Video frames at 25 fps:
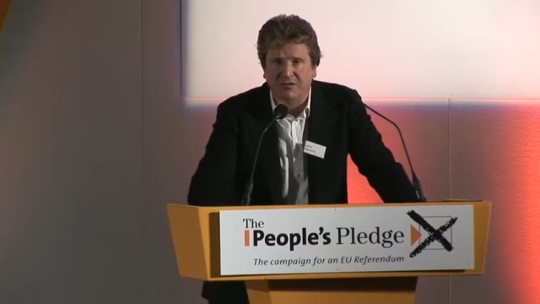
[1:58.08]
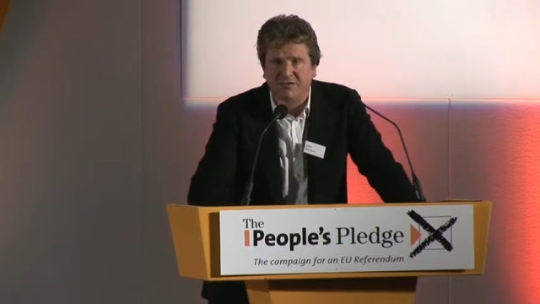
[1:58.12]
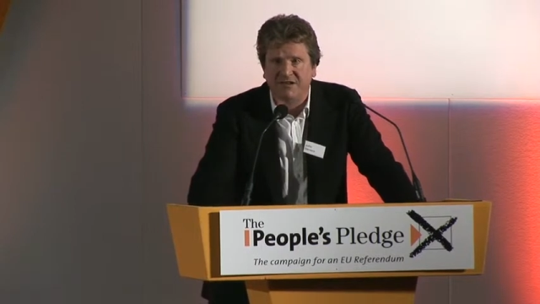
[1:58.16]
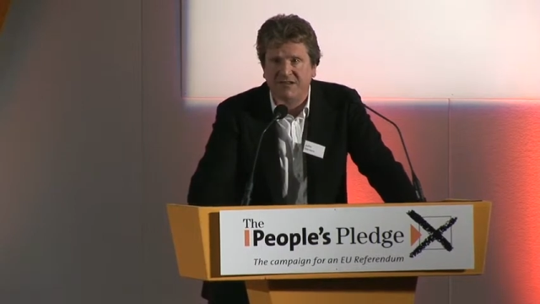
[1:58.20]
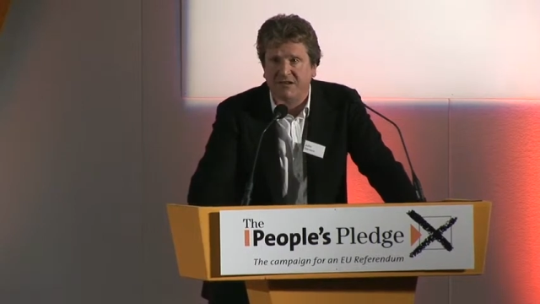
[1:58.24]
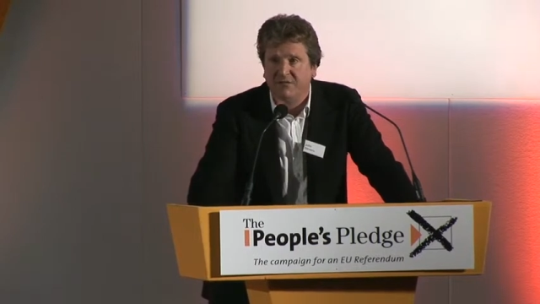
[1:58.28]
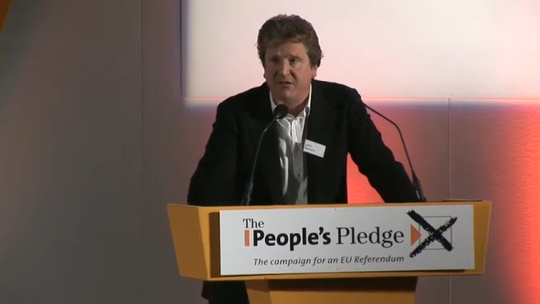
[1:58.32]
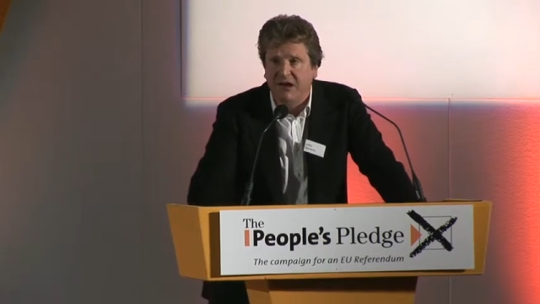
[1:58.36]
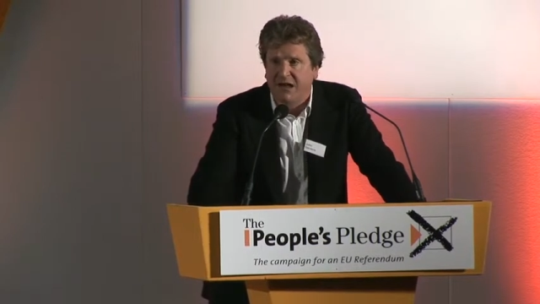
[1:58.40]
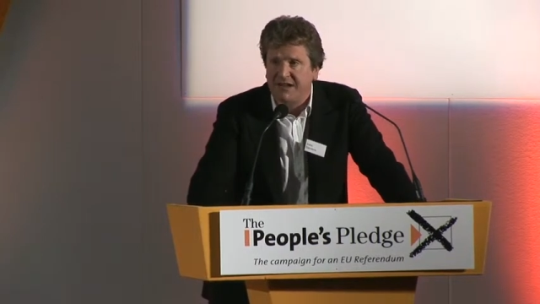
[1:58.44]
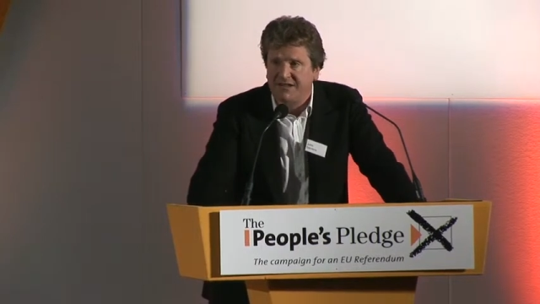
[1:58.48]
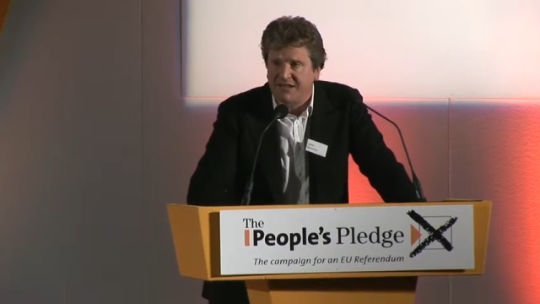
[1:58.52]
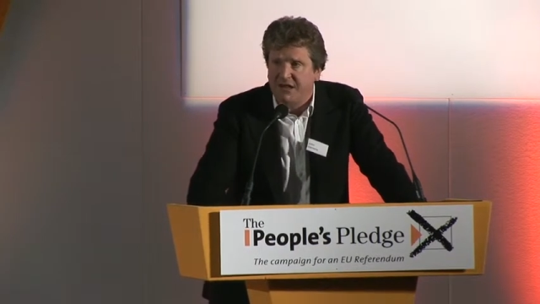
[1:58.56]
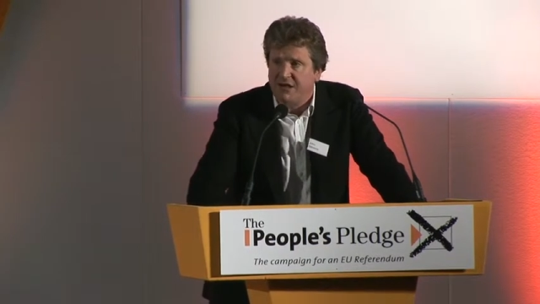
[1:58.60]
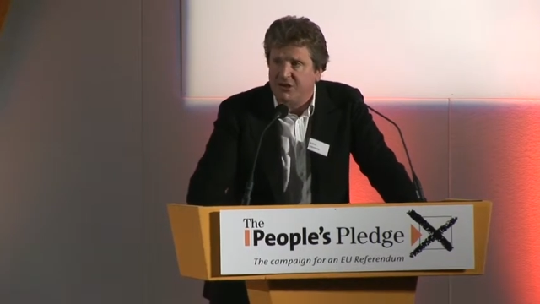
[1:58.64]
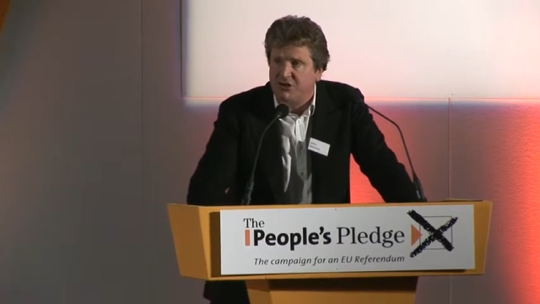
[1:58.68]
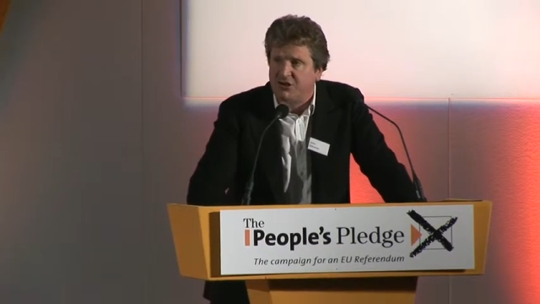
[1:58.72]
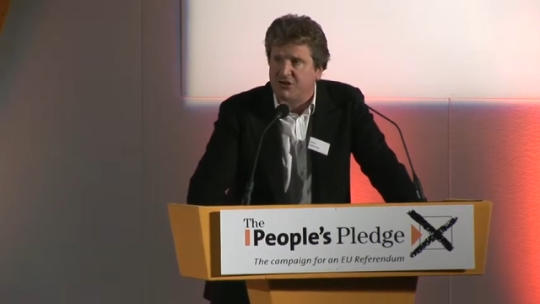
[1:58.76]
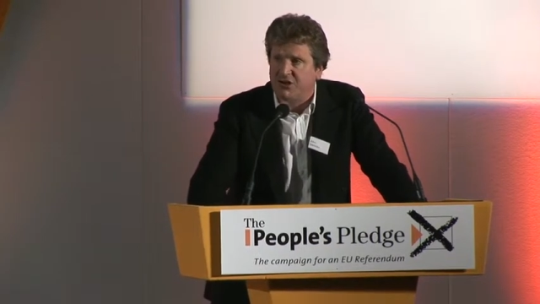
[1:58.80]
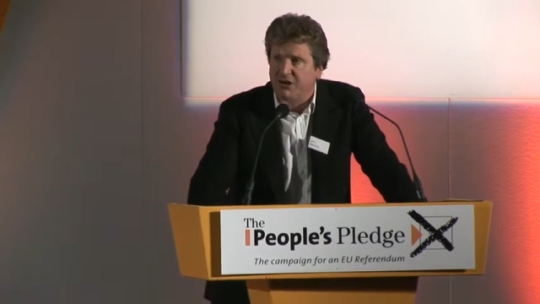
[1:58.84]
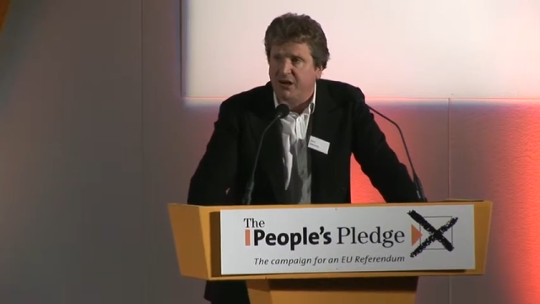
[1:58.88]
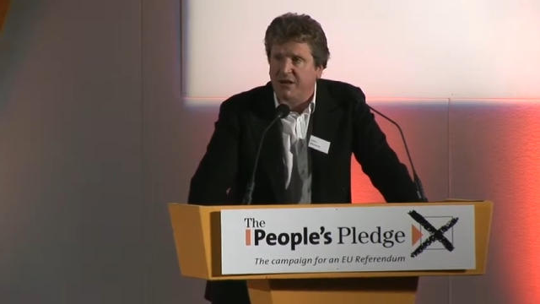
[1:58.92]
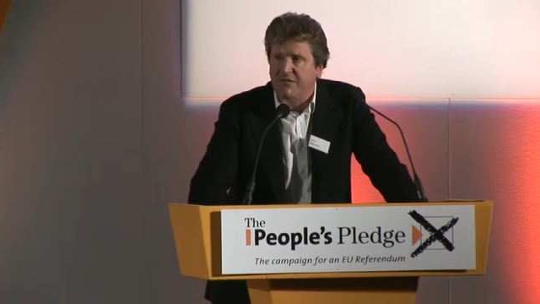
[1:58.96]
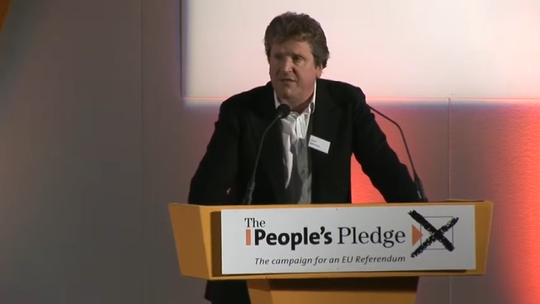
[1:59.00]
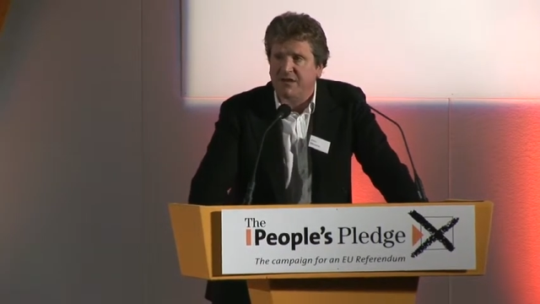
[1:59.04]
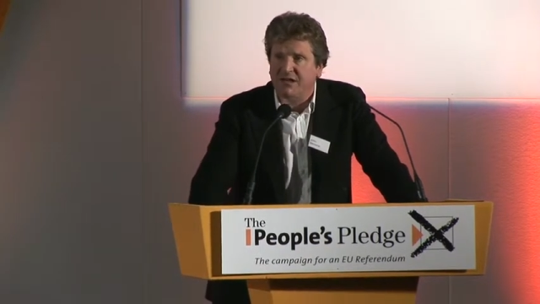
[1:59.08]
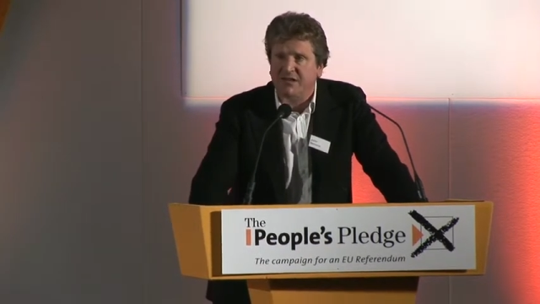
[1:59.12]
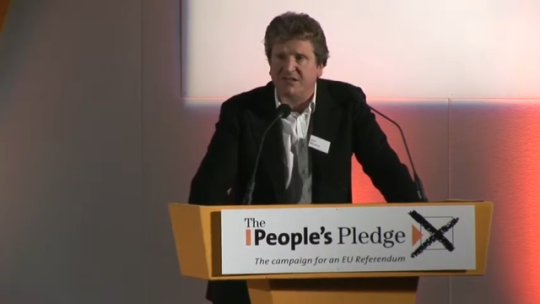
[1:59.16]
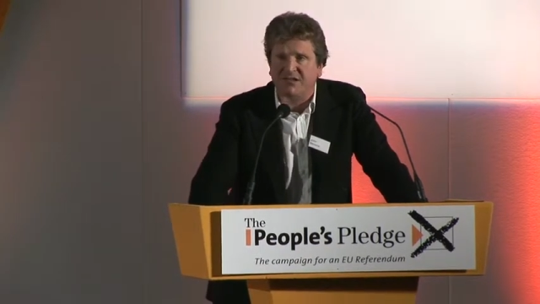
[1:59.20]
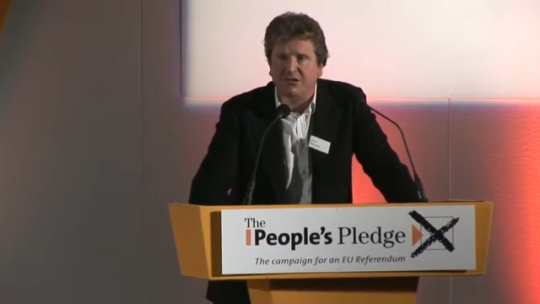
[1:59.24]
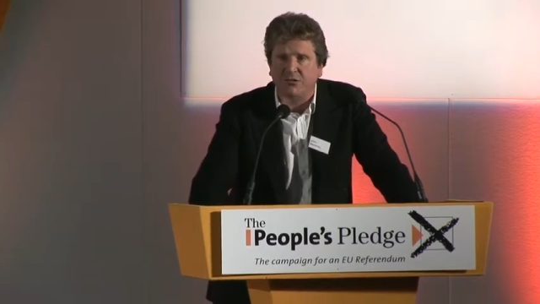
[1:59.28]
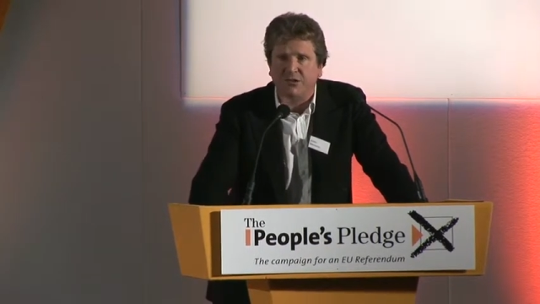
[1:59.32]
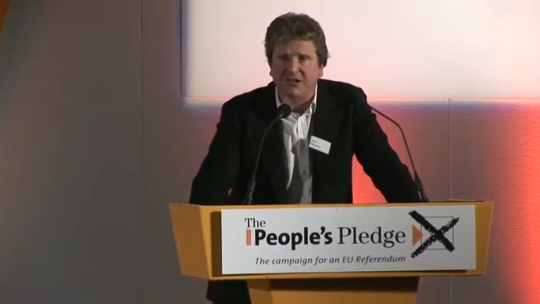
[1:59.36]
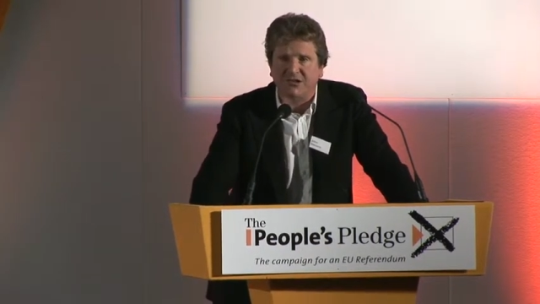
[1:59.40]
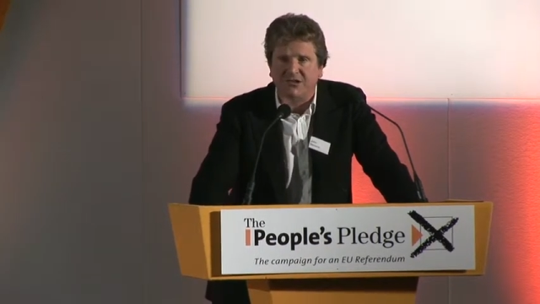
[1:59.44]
of civilization. I think it's a